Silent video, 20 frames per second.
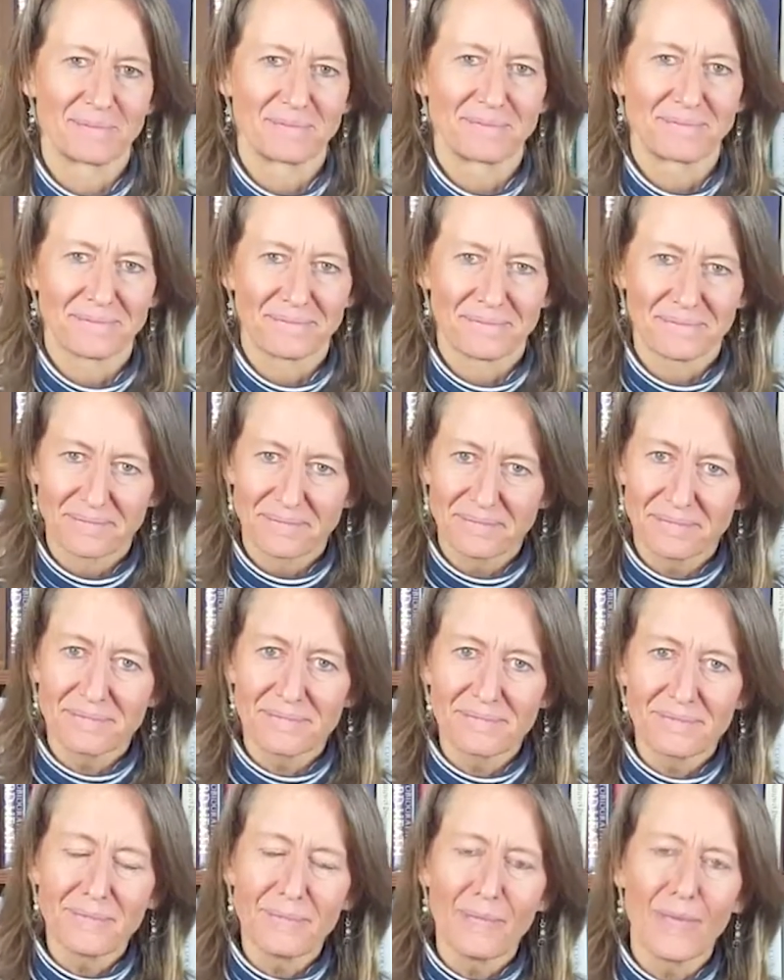
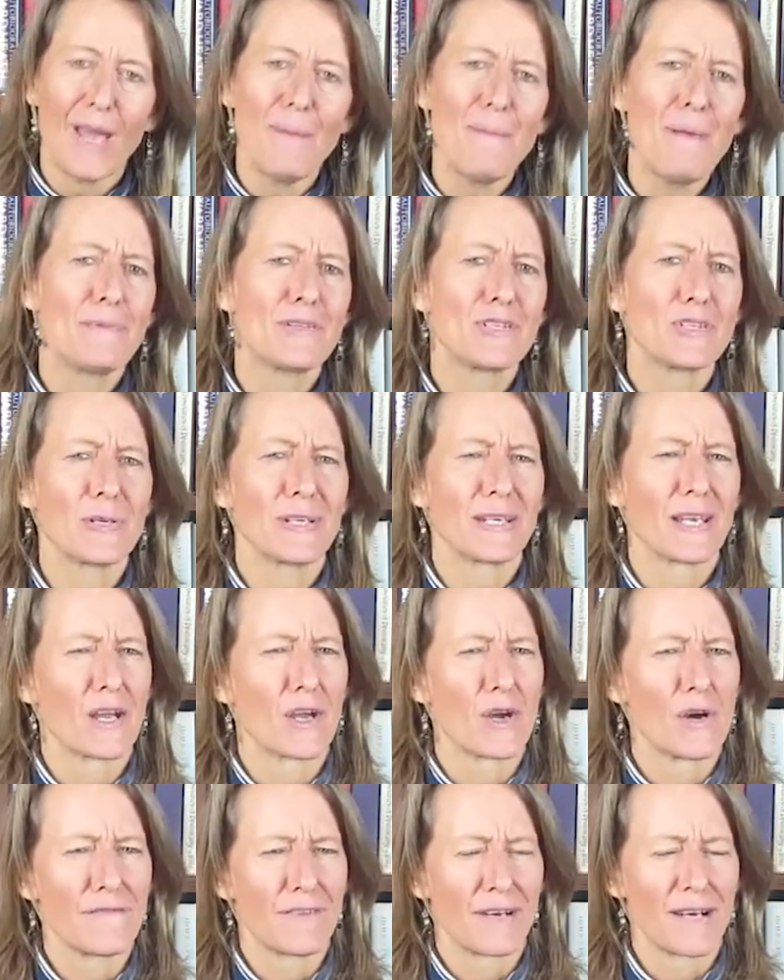I remember joining a
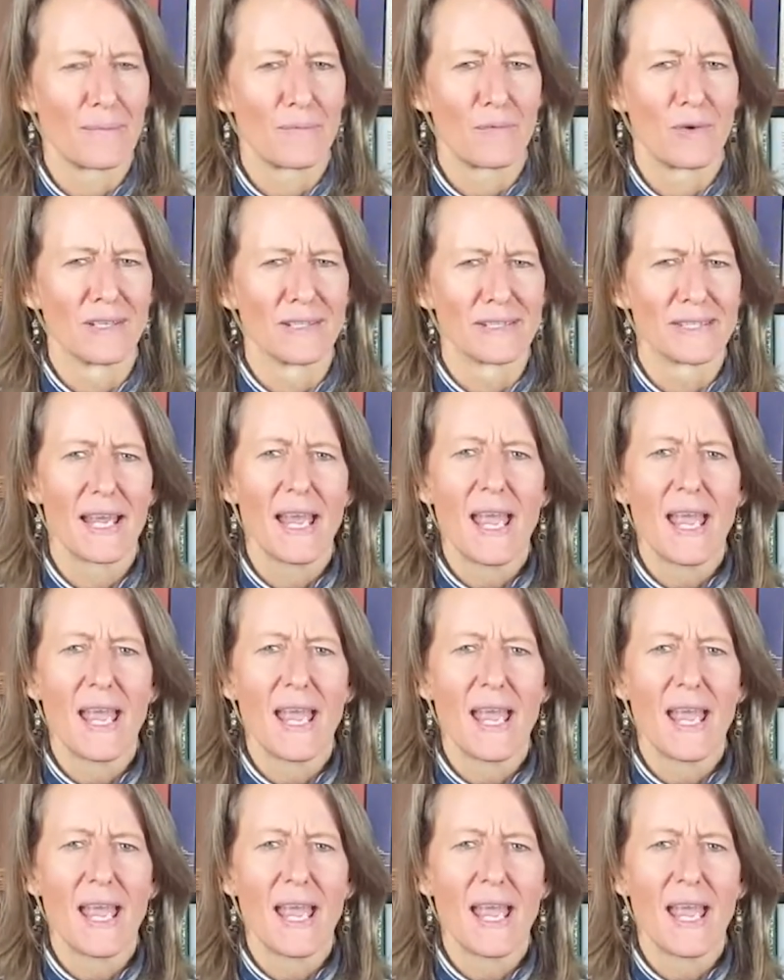golf club once,